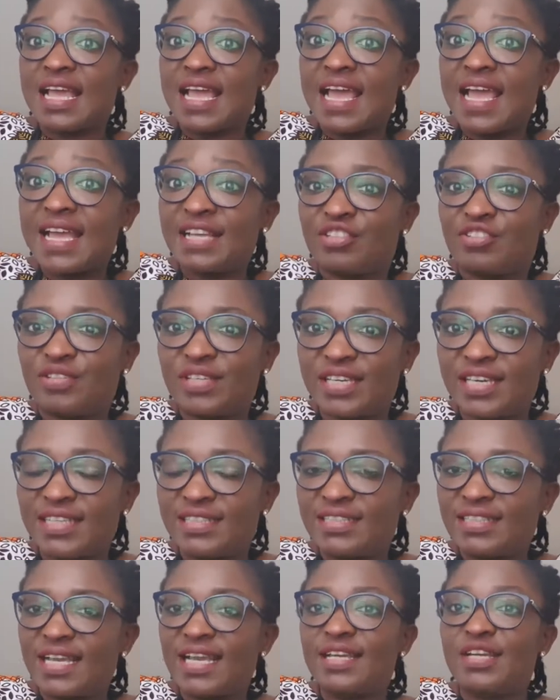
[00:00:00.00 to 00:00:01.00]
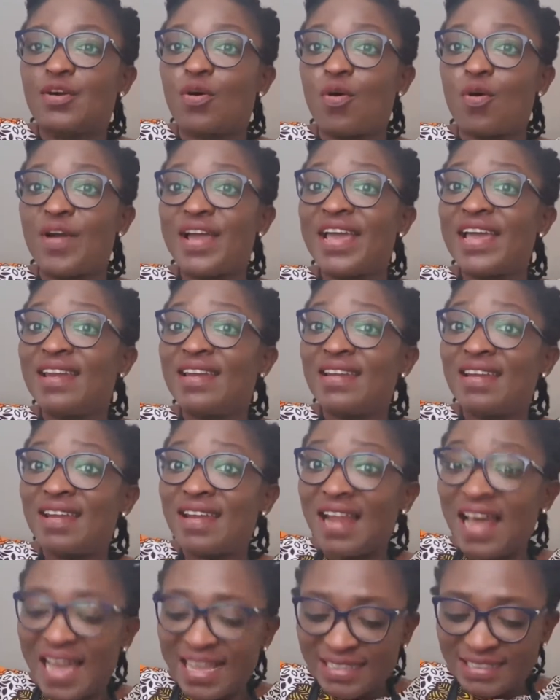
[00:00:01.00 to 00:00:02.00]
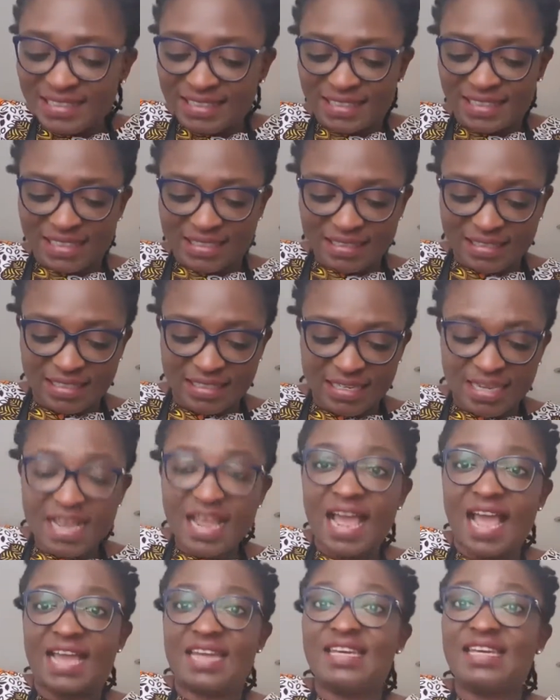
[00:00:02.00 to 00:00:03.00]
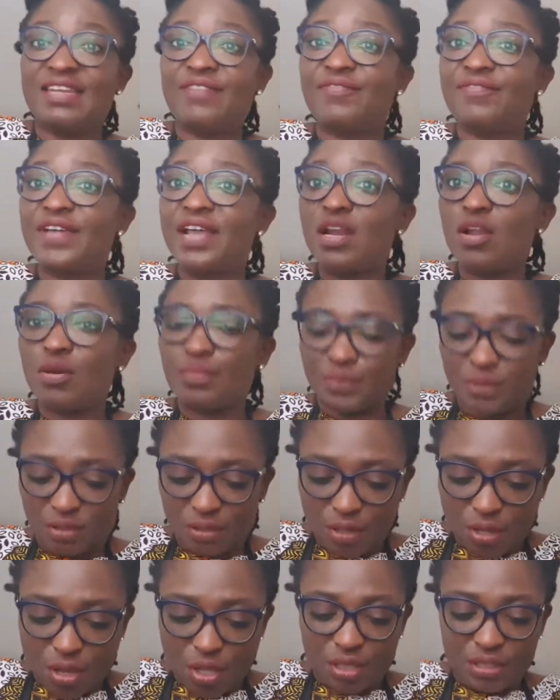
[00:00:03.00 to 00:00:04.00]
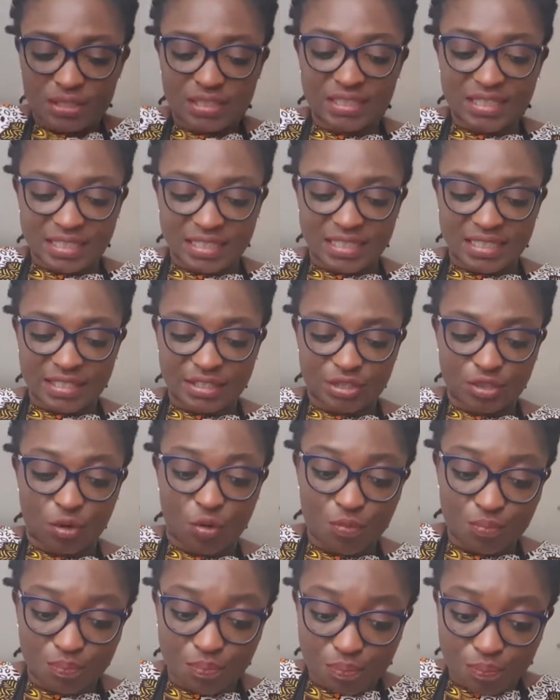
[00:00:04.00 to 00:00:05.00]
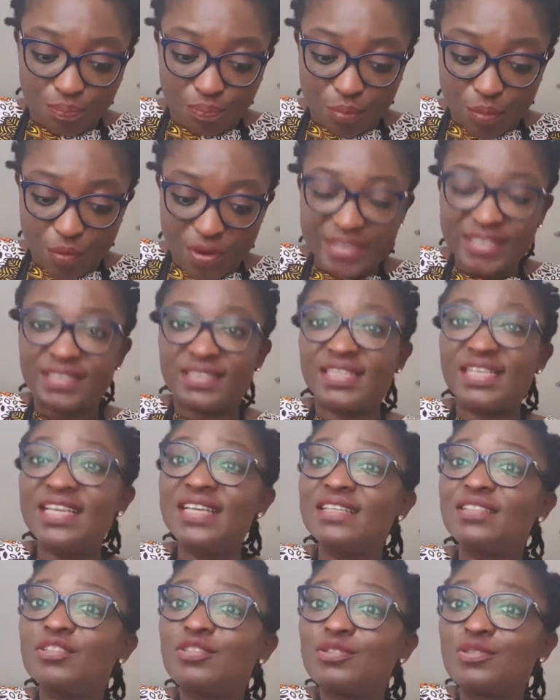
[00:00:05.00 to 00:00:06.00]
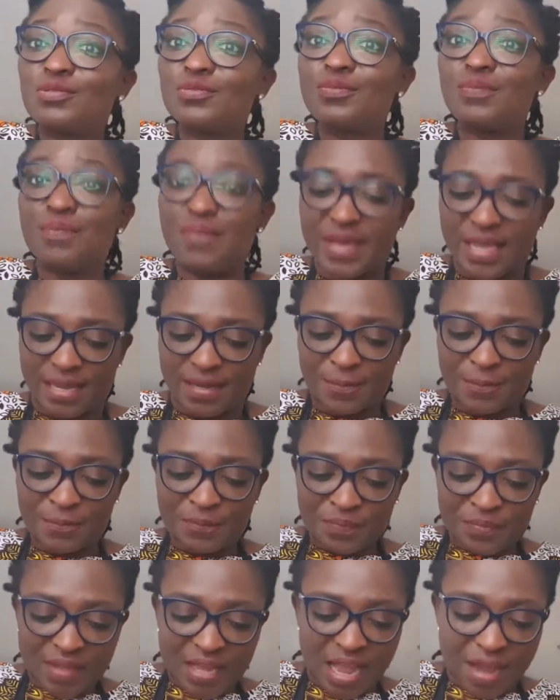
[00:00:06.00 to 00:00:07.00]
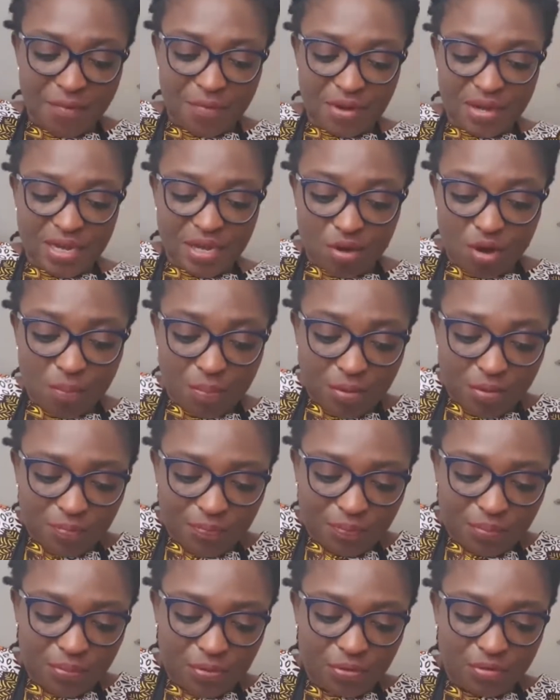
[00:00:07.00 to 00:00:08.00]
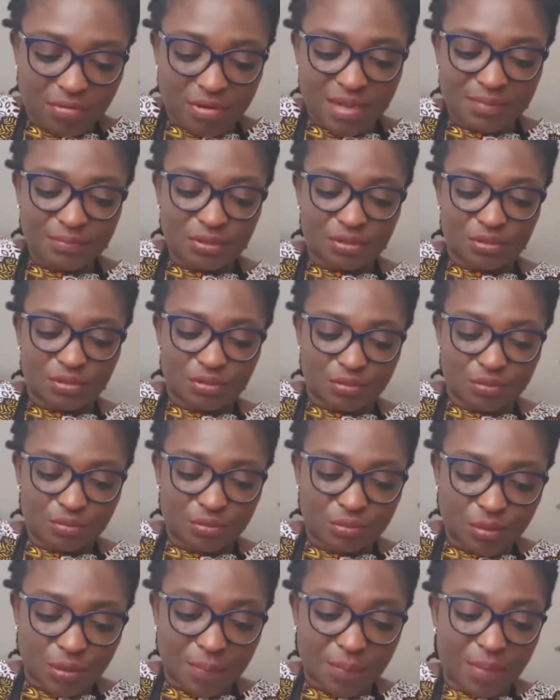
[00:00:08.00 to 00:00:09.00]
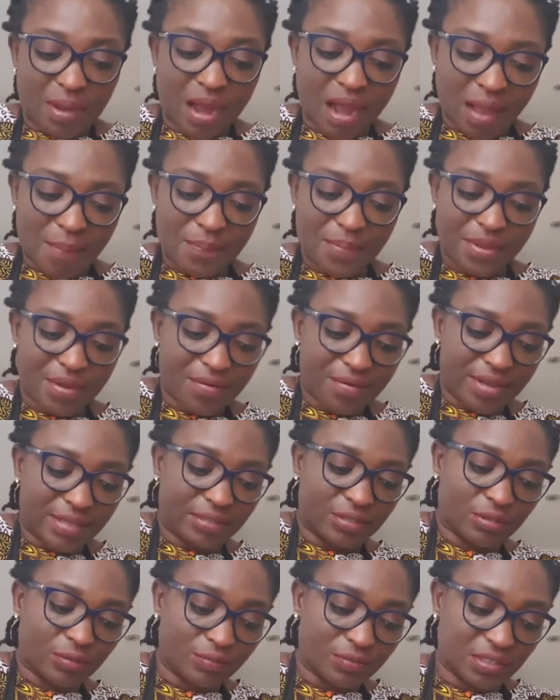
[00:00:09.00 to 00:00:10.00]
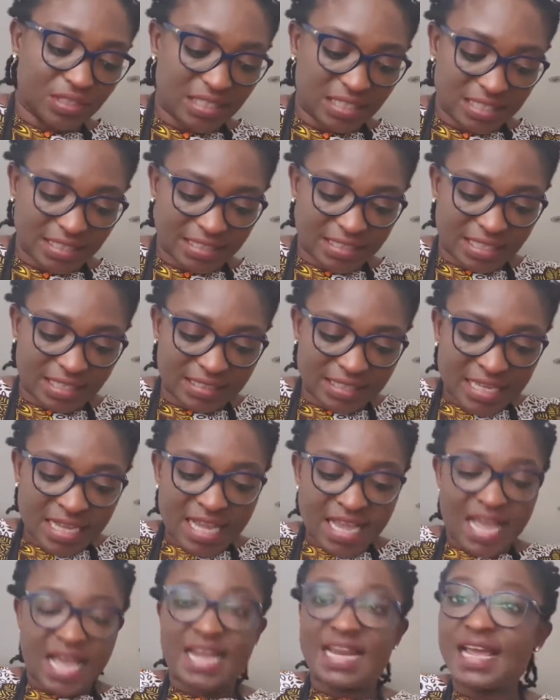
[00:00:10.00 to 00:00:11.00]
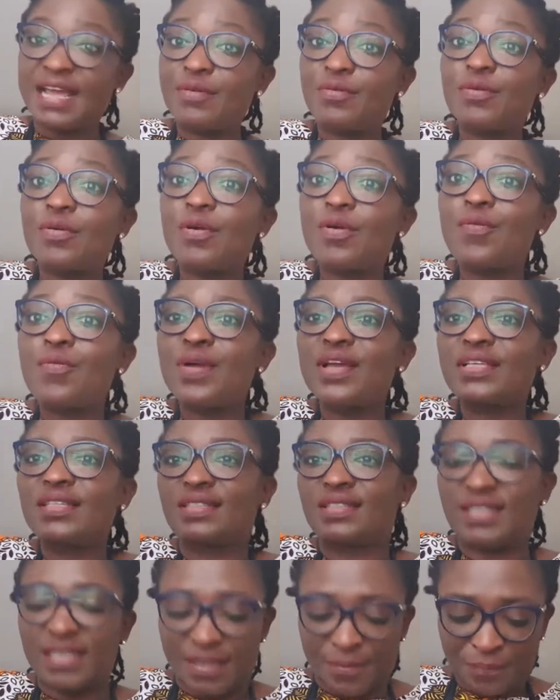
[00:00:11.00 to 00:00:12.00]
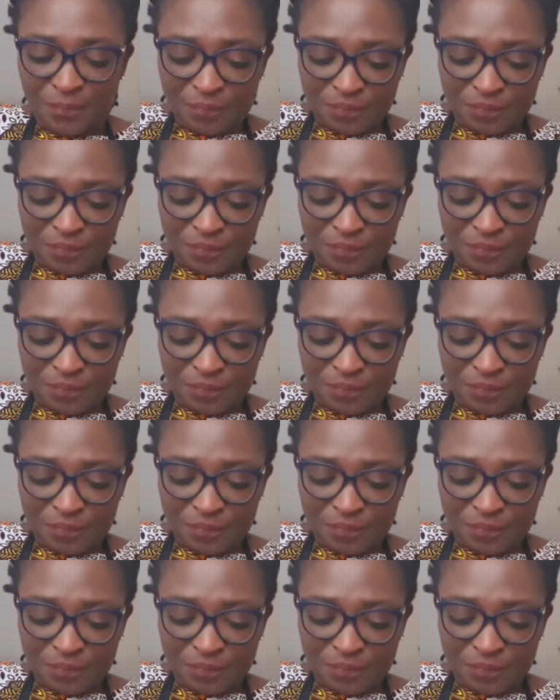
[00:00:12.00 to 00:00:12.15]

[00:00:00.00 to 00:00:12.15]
educated, or enlightened and developed teenage boys into men. I run a couple of programs, you know, to empower parents of teenagers, and I always say